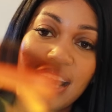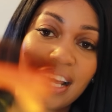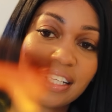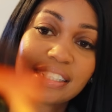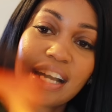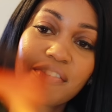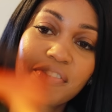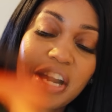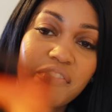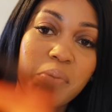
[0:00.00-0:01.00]
and it's not
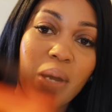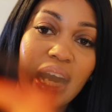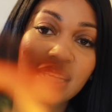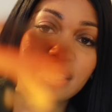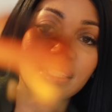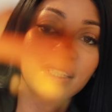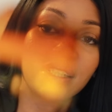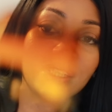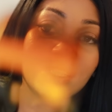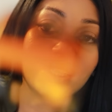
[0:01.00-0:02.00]
for everybody,
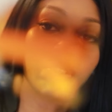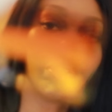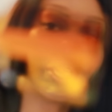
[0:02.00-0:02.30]
you